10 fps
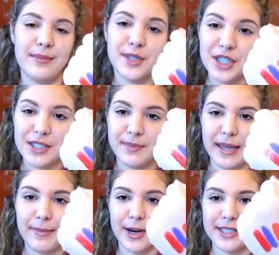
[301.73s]
Just
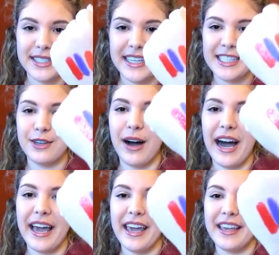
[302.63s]
me personally. So
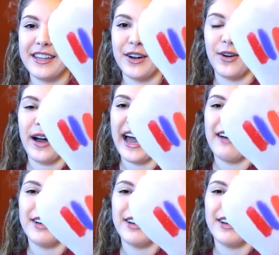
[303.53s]
I have